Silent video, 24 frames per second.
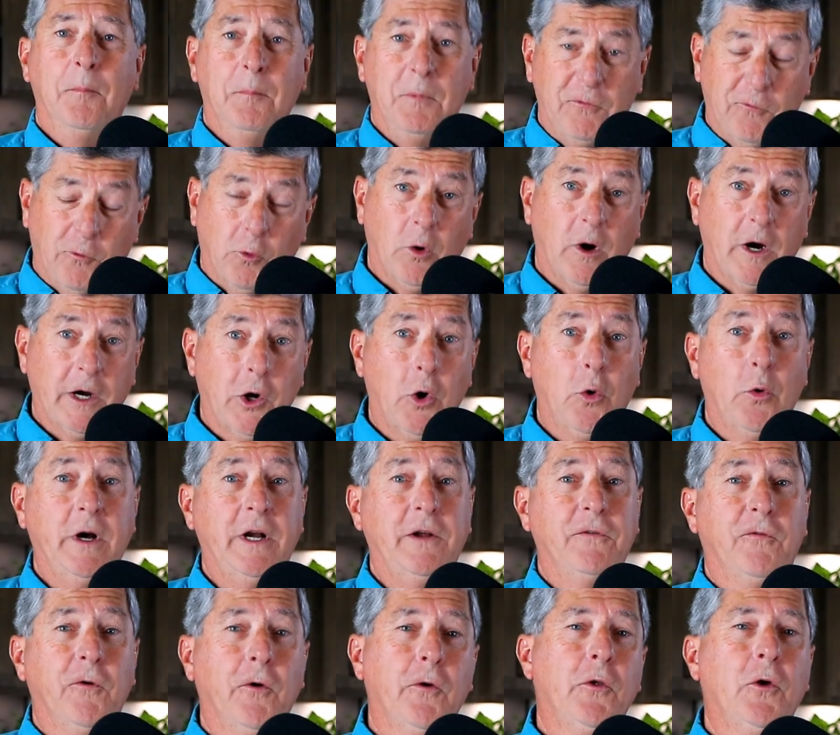Before I go
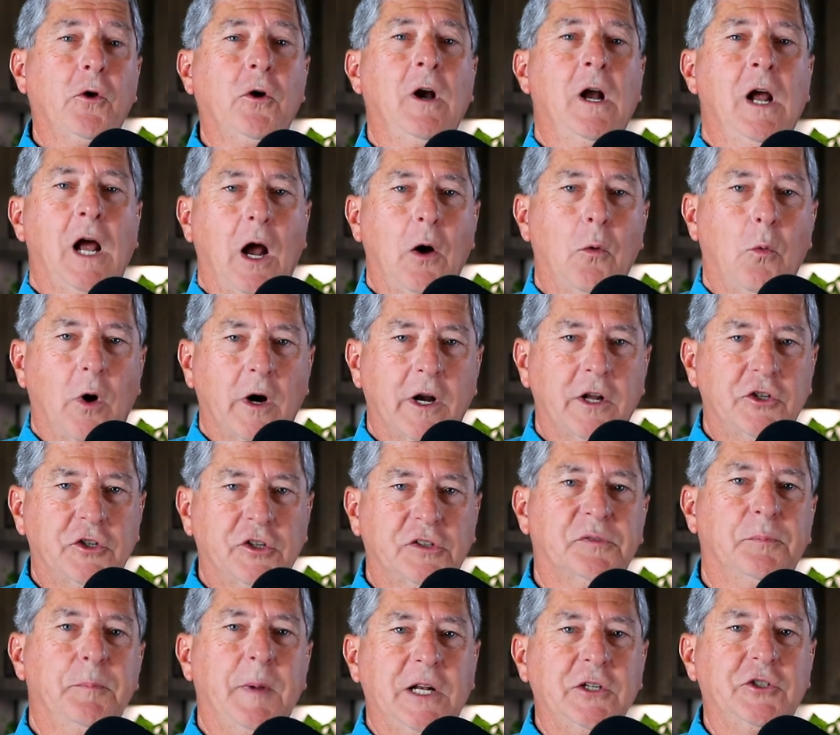any further, I want to
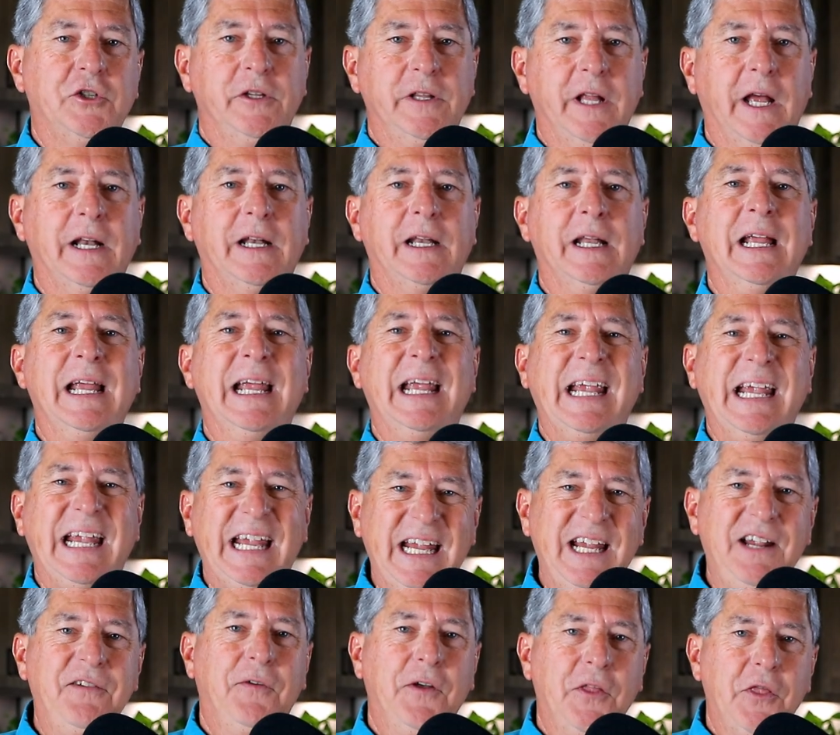just mention that
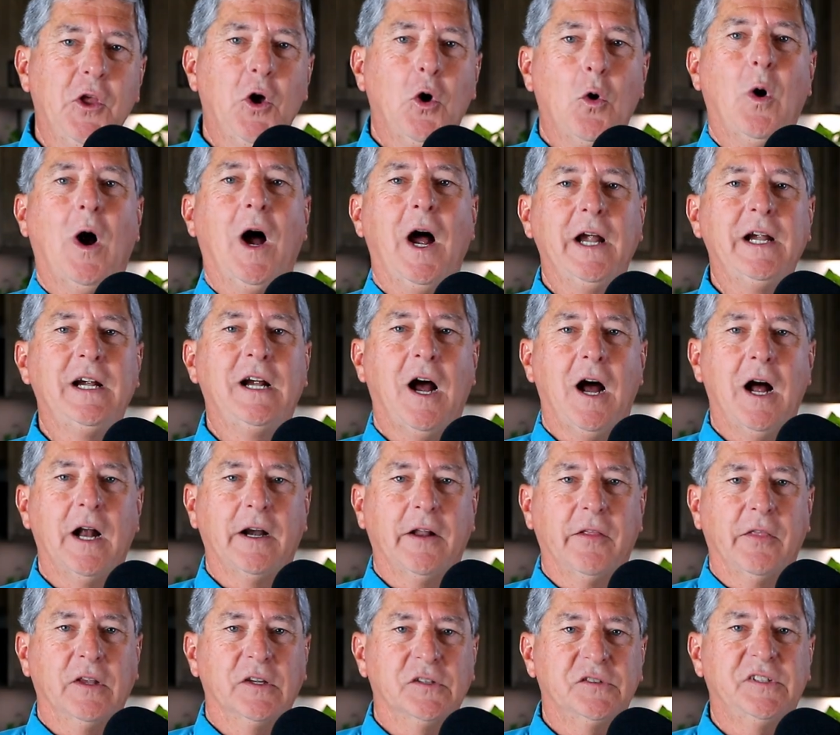even though
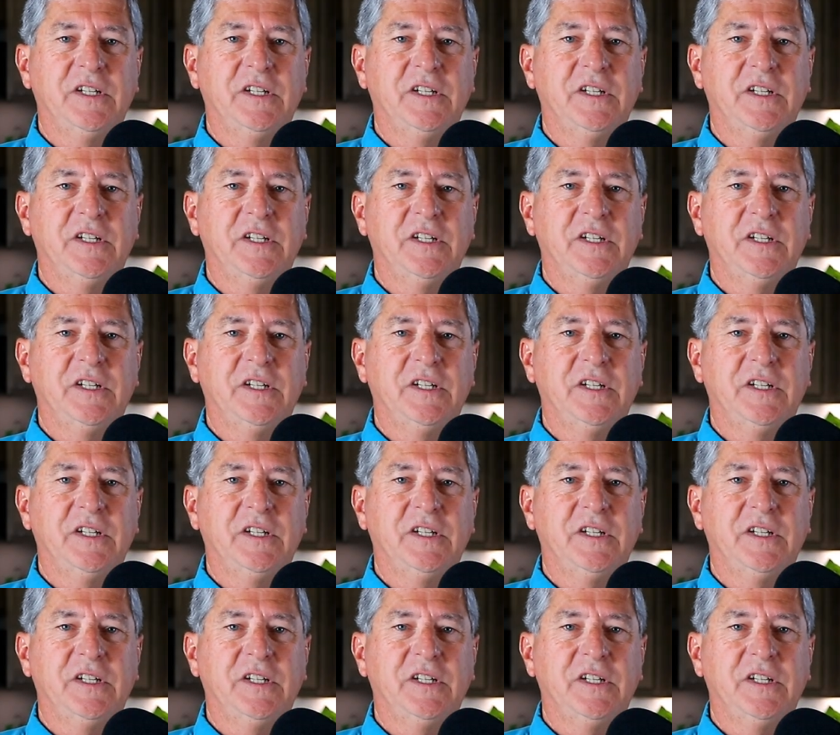Icon of the